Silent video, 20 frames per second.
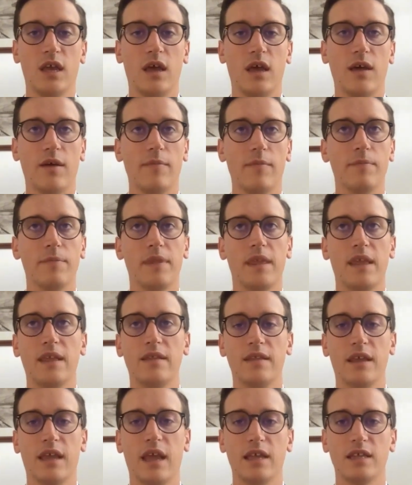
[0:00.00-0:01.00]

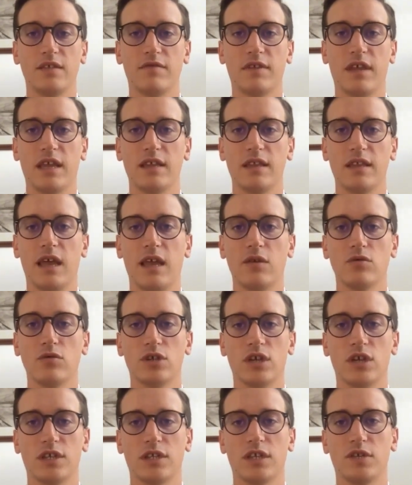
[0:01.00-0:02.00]
In the case of King there,
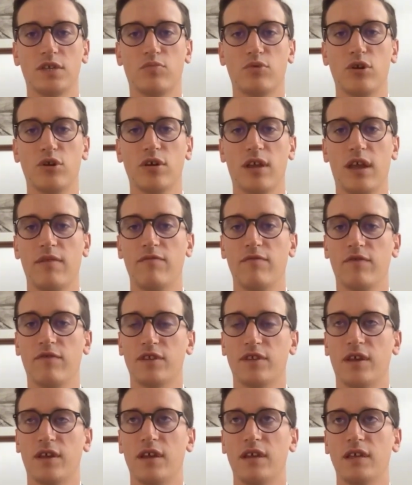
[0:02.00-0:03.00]
Lord Justice Brooke
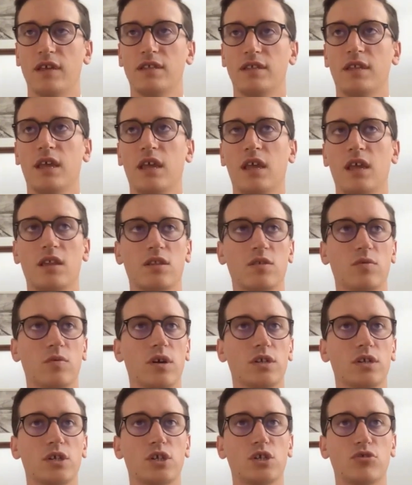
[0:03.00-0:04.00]
emphasised the
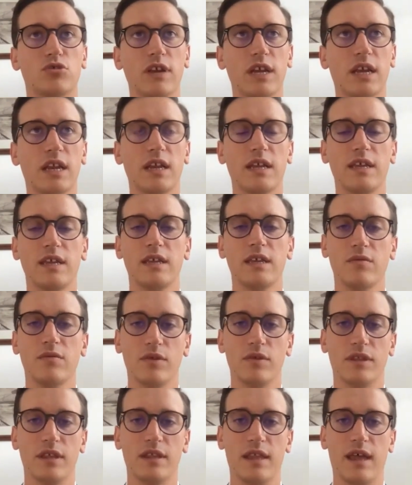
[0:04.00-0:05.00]
word strictly
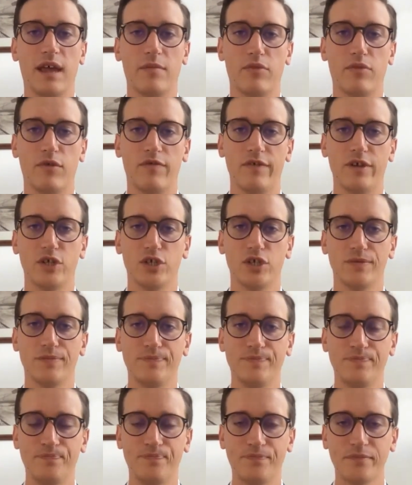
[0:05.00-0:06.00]
within that
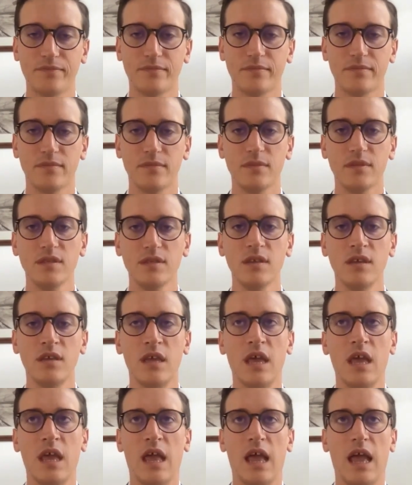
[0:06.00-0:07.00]
provision.
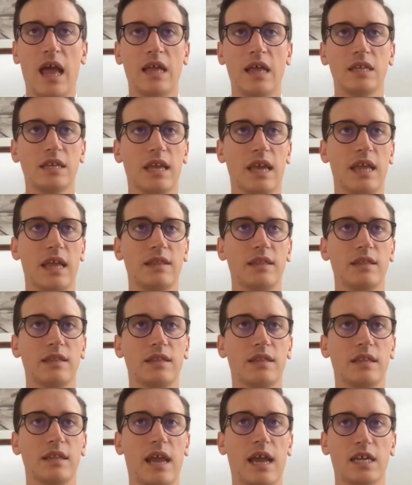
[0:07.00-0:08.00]
And
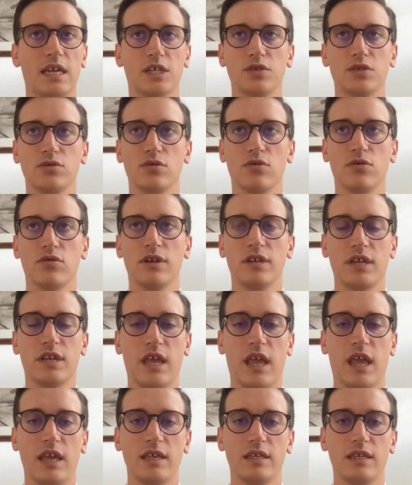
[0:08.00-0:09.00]
again, the National Grid
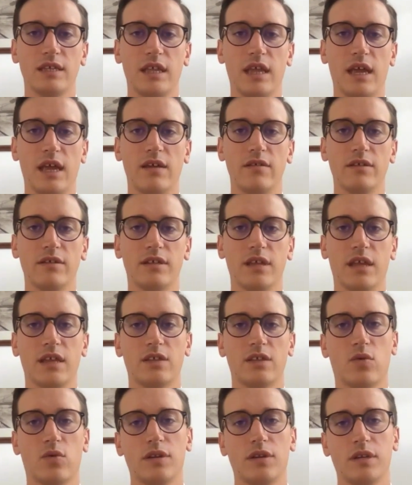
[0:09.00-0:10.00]
case there
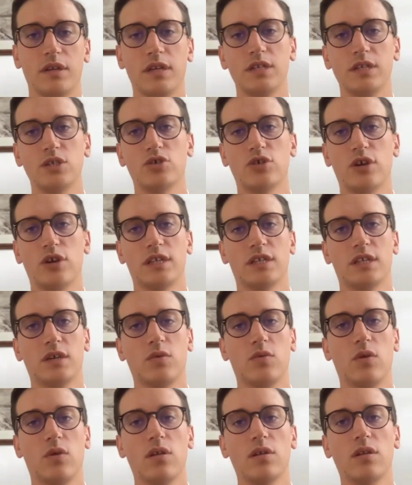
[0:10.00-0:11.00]
is quite an
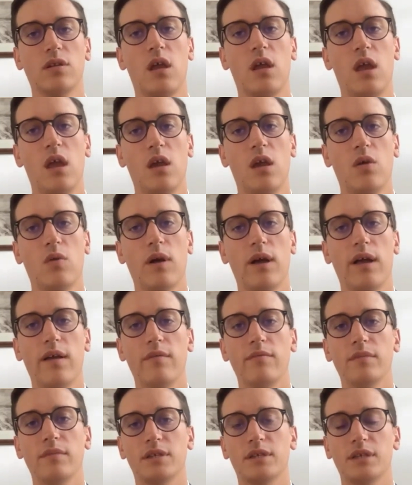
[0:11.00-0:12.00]
interesting one,
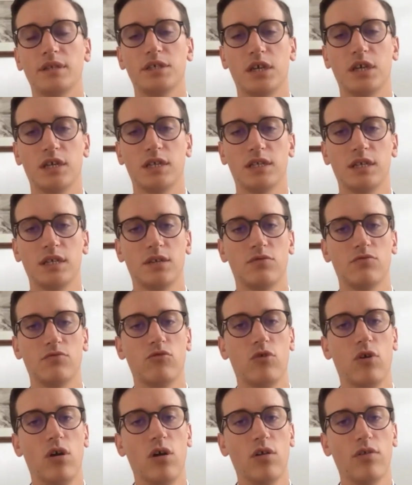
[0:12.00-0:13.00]
where Mr. Justice
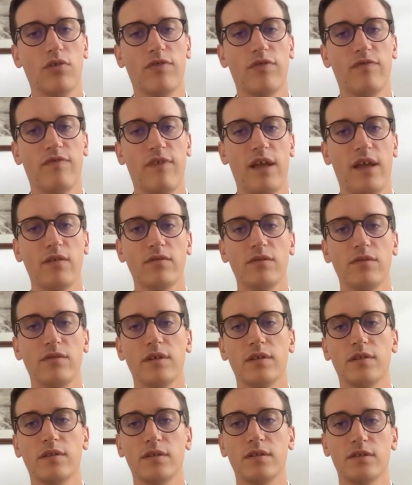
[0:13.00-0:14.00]
Roth found
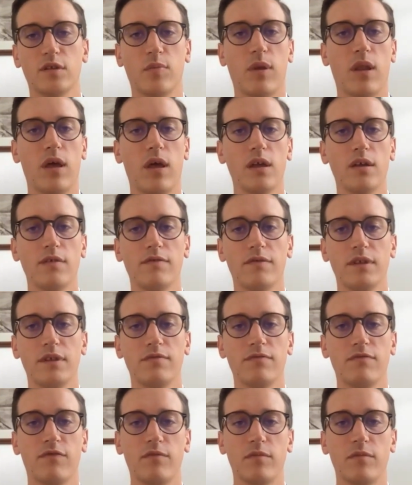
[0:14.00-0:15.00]
that the supply of the
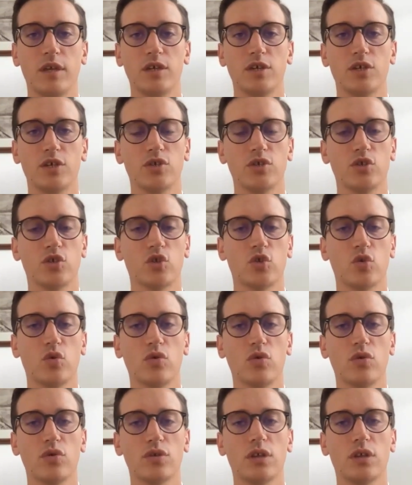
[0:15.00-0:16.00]
information
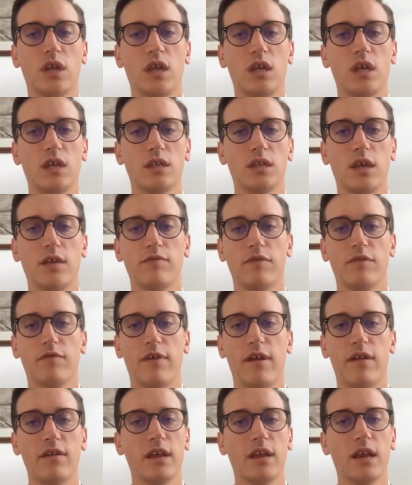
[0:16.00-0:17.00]
sought served a
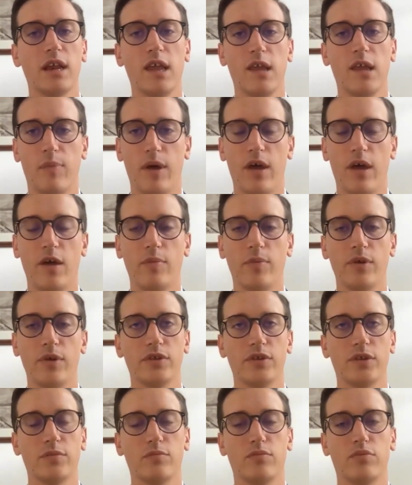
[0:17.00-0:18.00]
very clear
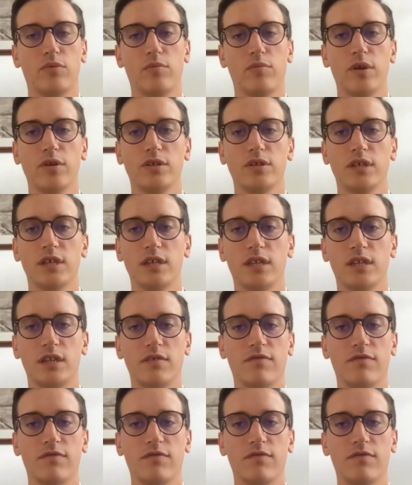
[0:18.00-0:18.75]
purpose and promoted